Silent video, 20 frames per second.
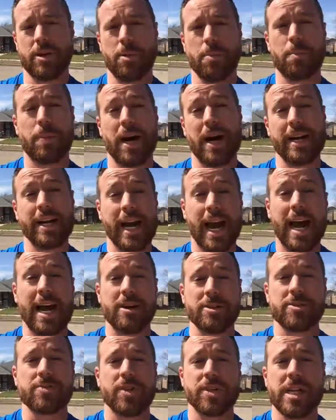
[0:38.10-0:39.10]
buying a
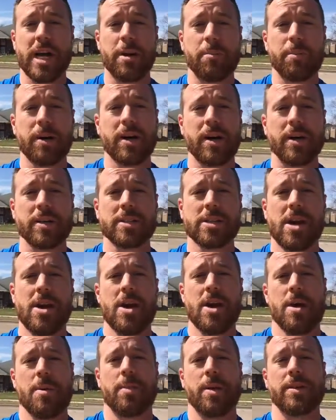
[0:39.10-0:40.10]
house for 10 bucks,
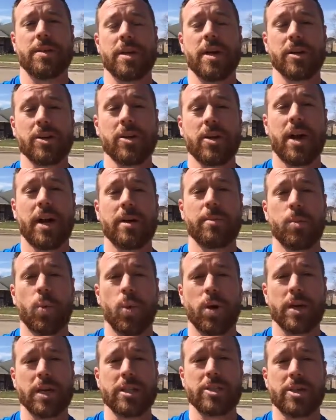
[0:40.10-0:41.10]
but the underlying
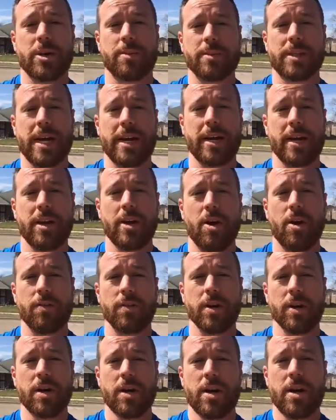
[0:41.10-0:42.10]
mortgage I'm taking
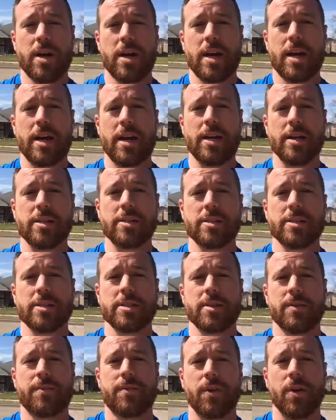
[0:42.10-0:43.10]
over is
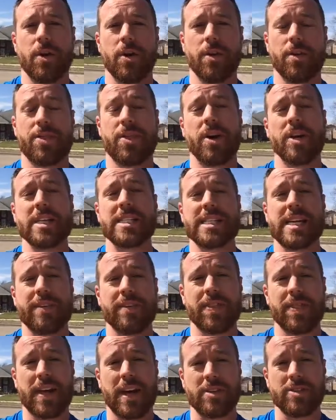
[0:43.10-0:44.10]
for
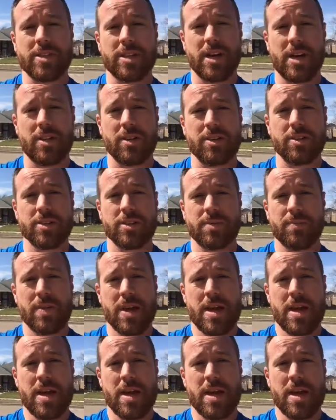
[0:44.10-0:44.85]
$37,000.